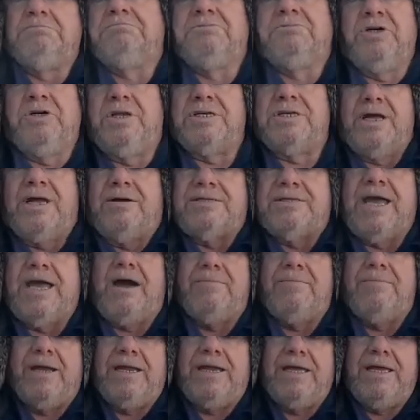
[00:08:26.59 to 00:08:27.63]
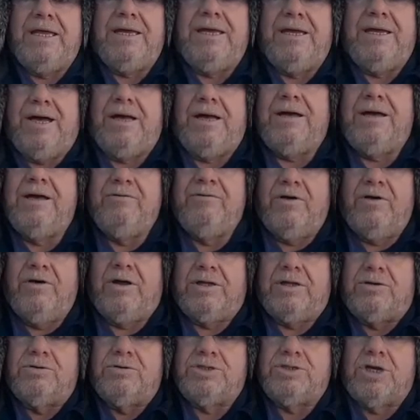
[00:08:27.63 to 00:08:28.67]
goodness knows how many
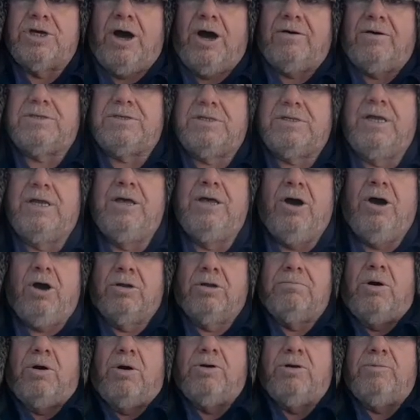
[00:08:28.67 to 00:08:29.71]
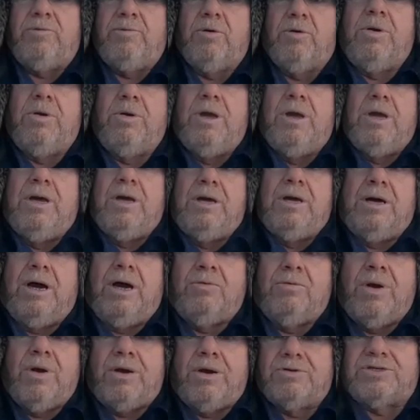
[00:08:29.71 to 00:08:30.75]
vertical shafts on multiple
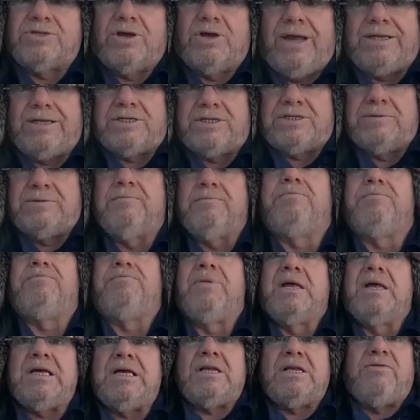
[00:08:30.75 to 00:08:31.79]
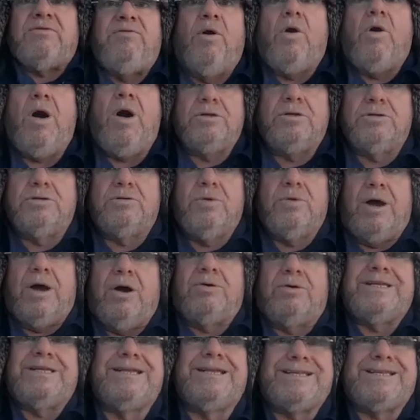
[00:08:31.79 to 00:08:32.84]
well sites. So that's 400
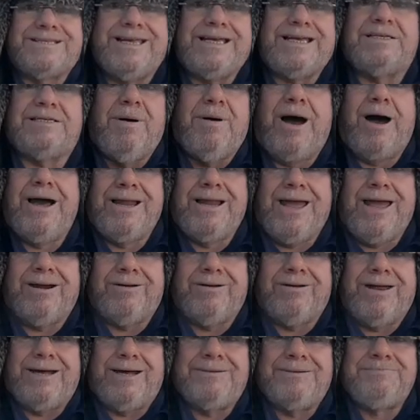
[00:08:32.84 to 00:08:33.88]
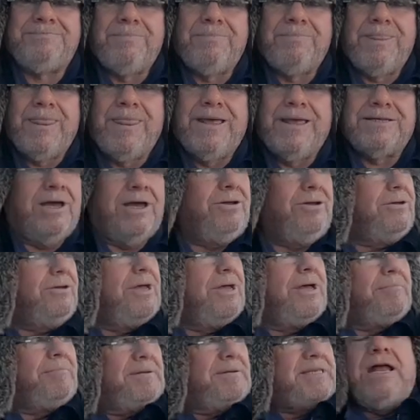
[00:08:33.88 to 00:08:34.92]
wells in a 6 mile area. So
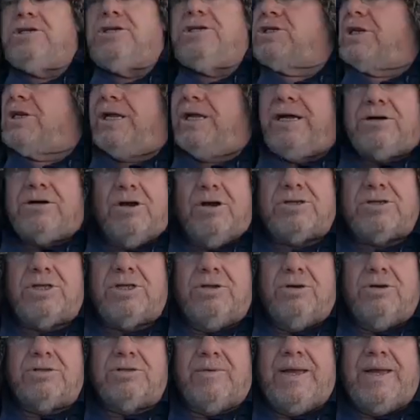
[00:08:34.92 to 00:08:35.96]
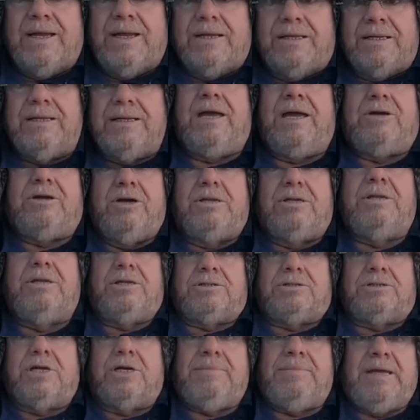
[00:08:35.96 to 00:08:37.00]
potentially across the north of England there could
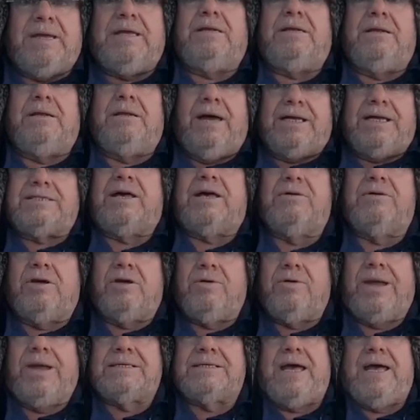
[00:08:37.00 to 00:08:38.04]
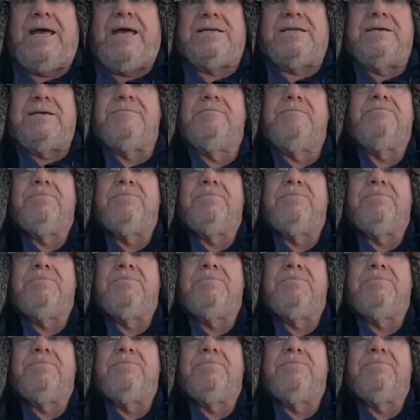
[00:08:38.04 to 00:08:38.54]
literally be, like southern Queensland,